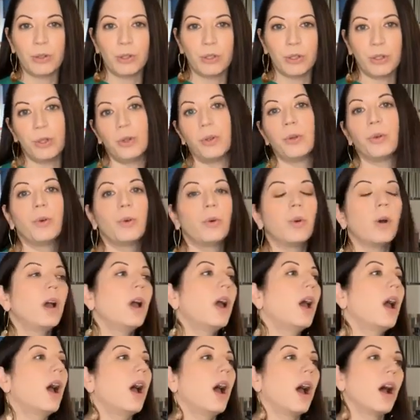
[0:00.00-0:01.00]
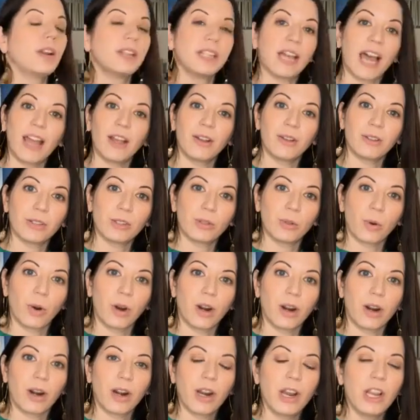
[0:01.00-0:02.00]
to a tile
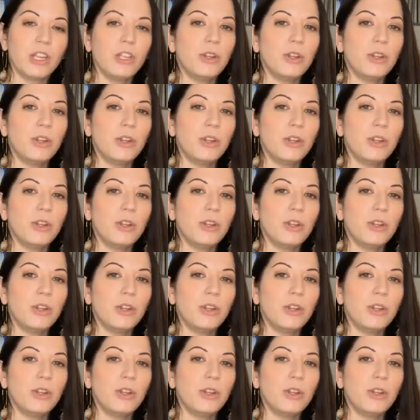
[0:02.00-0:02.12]
store,